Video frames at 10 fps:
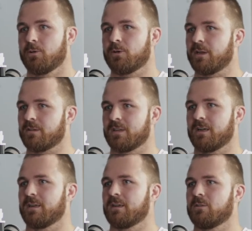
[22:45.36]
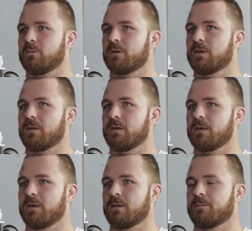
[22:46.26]
we're starting to get a little bit
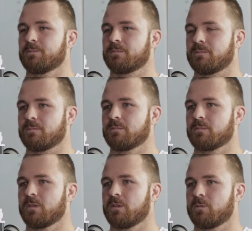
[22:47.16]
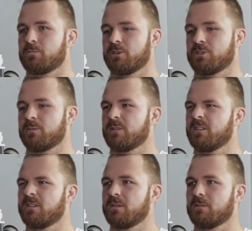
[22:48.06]
of pressure,
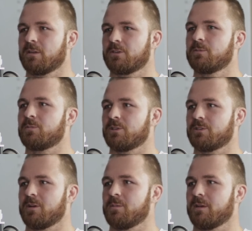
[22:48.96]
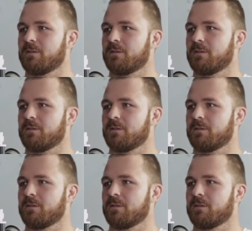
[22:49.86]
but like good pressure. I don't mean